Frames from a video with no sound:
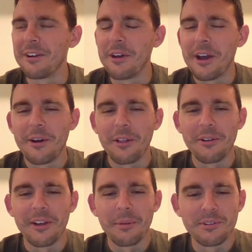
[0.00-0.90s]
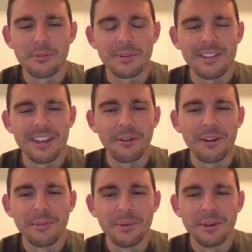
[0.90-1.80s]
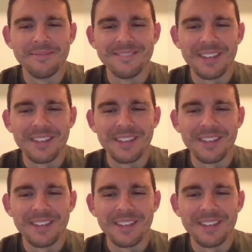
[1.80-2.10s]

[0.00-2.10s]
I don't know how I look like Mr. Potato Head, but